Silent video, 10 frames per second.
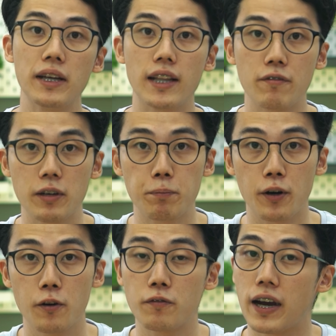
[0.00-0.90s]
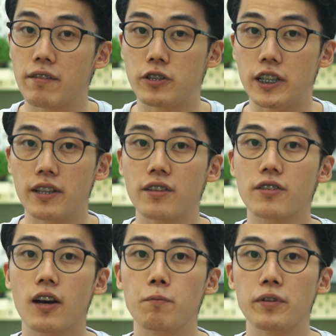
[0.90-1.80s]
11 Pro 5G does
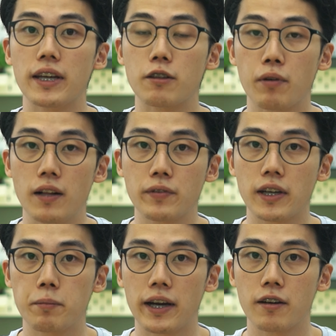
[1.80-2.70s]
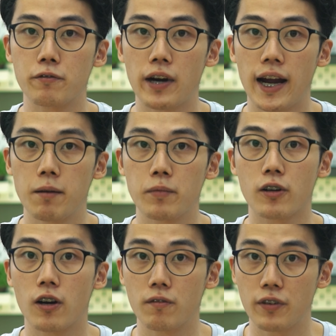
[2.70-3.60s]
come with a 12GB of RAM
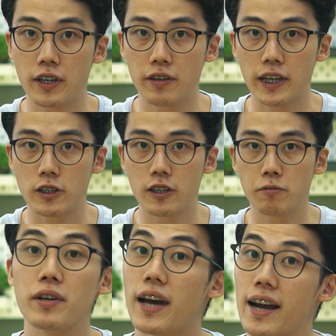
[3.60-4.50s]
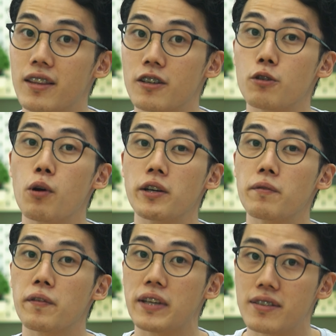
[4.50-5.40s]
configuration with either
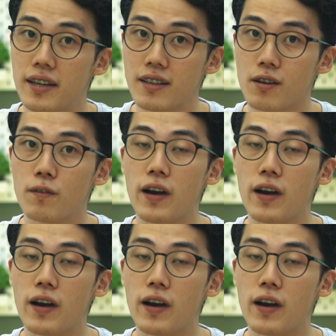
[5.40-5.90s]
256 or